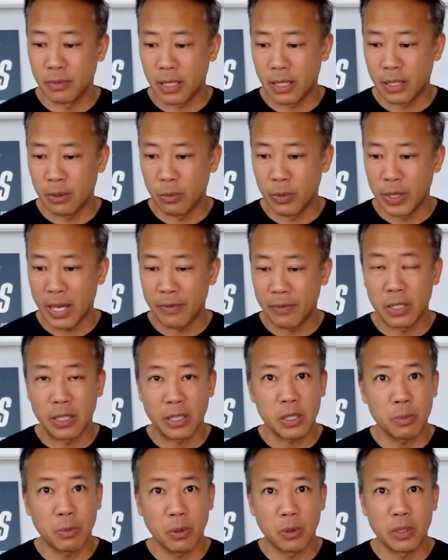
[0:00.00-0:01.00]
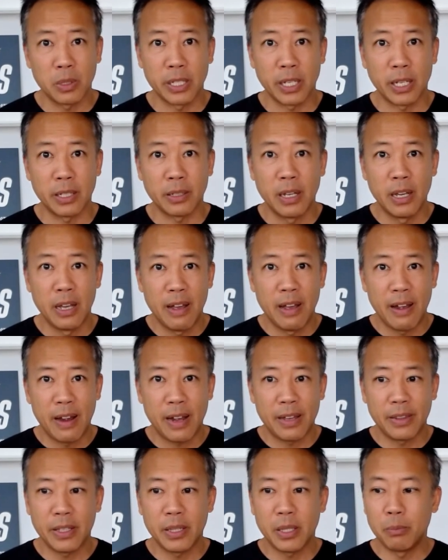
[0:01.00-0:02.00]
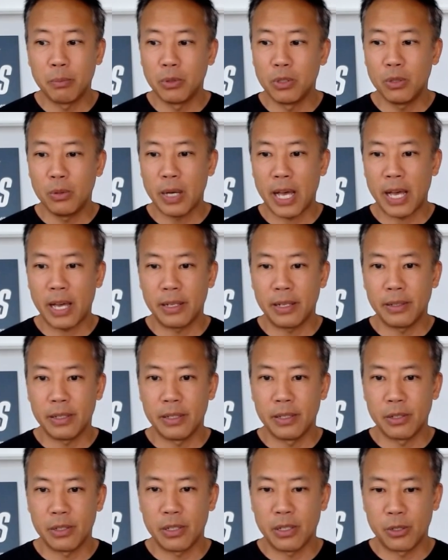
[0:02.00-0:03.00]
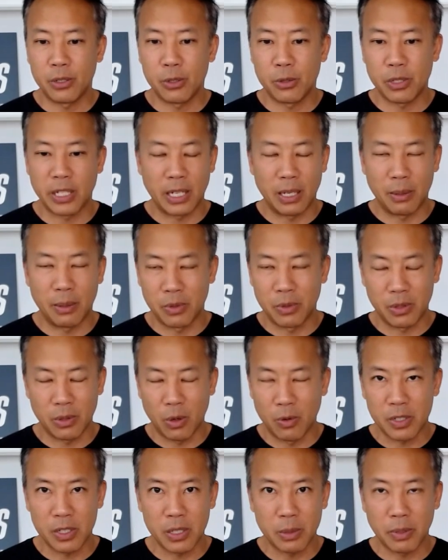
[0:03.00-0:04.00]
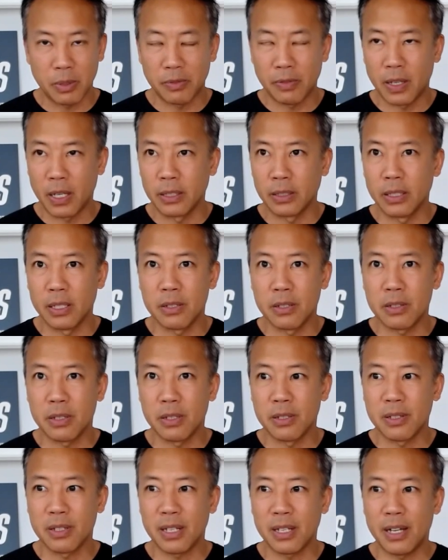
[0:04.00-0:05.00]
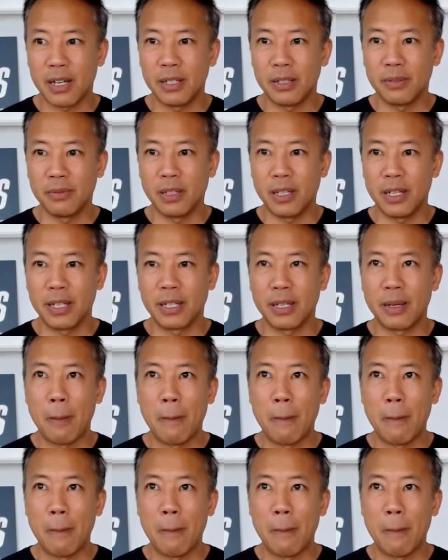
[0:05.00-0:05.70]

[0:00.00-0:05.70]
that we haven't explored yet and then the blue hat is interesting, and I'm oversimplifying this, is kind of like